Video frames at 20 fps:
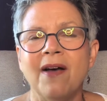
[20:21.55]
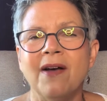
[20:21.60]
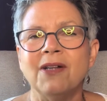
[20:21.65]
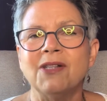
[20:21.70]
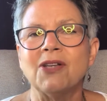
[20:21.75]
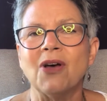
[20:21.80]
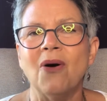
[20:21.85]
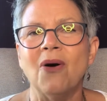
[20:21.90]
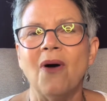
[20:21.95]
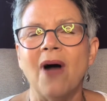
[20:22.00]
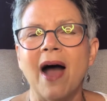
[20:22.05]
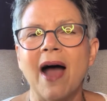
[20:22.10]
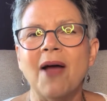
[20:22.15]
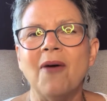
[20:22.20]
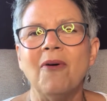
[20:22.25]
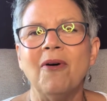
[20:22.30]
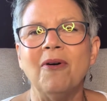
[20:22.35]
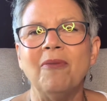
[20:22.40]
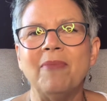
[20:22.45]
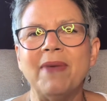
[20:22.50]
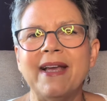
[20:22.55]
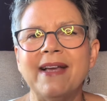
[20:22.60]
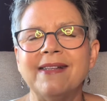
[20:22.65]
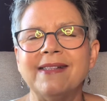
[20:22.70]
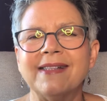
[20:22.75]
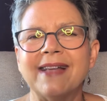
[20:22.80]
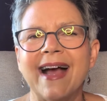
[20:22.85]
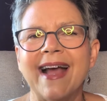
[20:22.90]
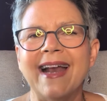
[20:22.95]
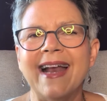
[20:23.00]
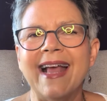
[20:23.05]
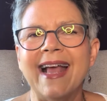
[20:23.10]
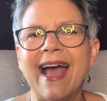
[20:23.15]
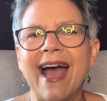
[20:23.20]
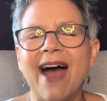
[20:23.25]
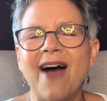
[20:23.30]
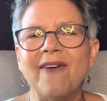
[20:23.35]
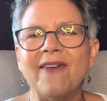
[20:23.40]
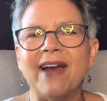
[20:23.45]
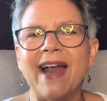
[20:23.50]
So I will be signing
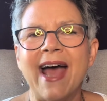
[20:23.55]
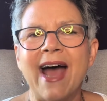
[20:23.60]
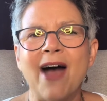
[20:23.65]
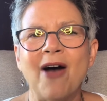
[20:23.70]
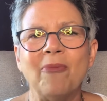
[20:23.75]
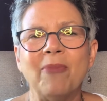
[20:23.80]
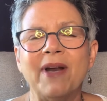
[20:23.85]
out now,